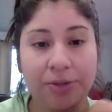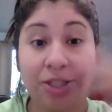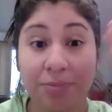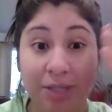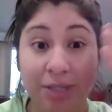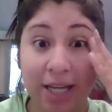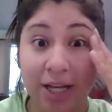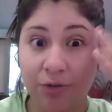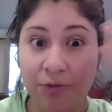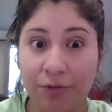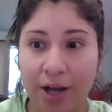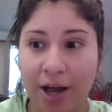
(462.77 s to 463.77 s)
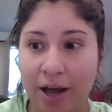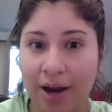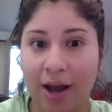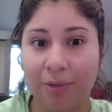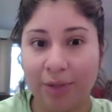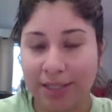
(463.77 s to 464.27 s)
It's just Miss Castro forgot.
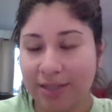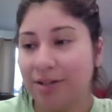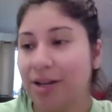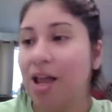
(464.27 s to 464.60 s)
I was